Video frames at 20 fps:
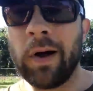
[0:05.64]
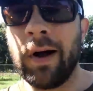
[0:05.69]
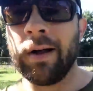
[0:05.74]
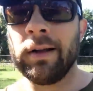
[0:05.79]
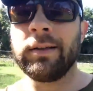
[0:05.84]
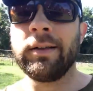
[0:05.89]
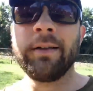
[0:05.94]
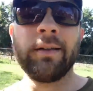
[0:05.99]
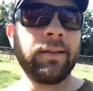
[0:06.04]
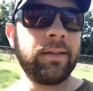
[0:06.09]

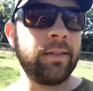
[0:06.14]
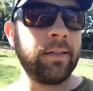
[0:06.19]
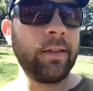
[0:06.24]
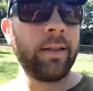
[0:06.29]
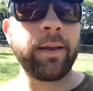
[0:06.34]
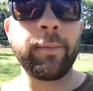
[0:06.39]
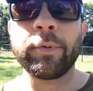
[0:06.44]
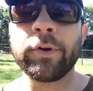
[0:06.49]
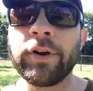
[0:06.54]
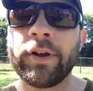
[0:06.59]
walk the
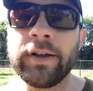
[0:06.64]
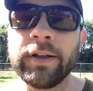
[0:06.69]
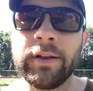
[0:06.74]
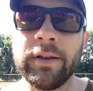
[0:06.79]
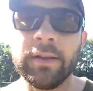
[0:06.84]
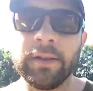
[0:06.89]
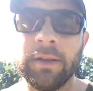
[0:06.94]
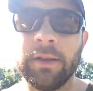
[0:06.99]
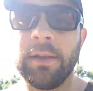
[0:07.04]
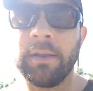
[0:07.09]

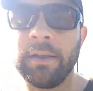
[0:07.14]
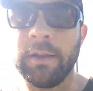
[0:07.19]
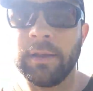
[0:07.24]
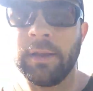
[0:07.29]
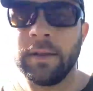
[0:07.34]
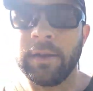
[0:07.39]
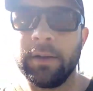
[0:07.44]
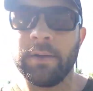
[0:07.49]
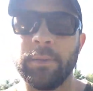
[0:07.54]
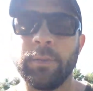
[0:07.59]
neighborhood
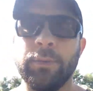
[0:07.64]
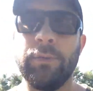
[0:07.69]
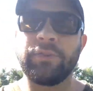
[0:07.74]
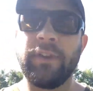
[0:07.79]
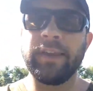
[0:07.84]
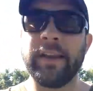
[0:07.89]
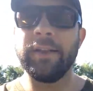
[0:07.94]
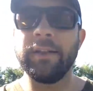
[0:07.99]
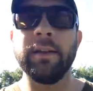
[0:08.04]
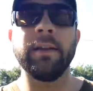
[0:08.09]

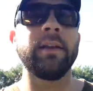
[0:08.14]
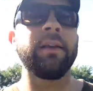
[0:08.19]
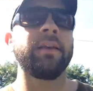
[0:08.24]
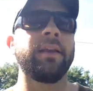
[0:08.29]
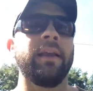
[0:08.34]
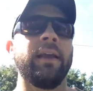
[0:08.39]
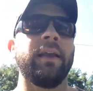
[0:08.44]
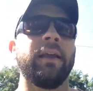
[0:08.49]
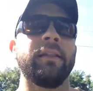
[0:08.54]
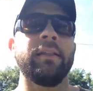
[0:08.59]
routine,
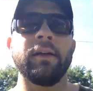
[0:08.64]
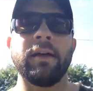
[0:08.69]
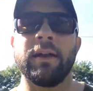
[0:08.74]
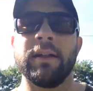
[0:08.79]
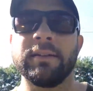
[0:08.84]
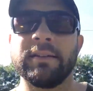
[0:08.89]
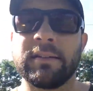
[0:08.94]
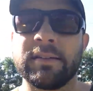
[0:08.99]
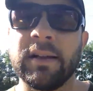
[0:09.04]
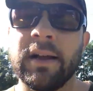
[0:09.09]
and thought
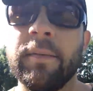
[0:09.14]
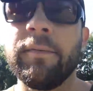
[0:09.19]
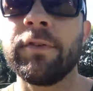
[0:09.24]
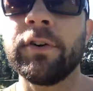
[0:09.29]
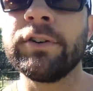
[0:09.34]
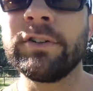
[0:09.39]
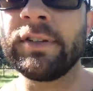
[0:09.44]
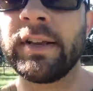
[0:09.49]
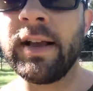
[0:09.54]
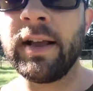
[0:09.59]
I'd stop
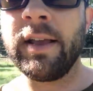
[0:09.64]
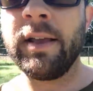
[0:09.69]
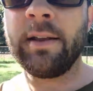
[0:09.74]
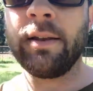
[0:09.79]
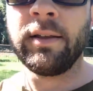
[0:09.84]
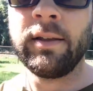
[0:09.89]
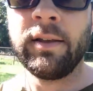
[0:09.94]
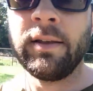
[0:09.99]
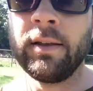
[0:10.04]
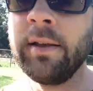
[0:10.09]
for a
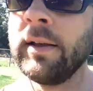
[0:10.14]
second